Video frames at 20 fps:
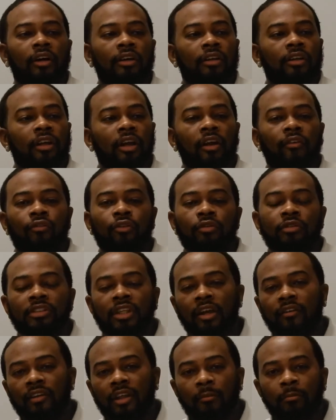if you
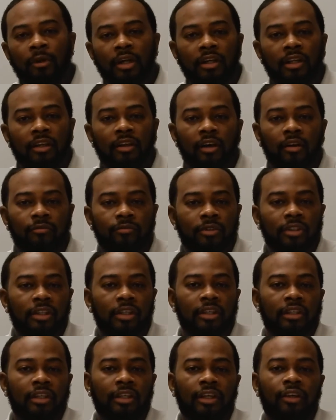save that money up
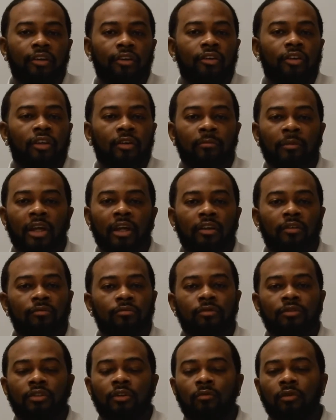to a year, you can make
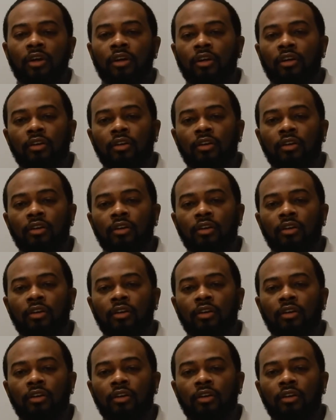somewhere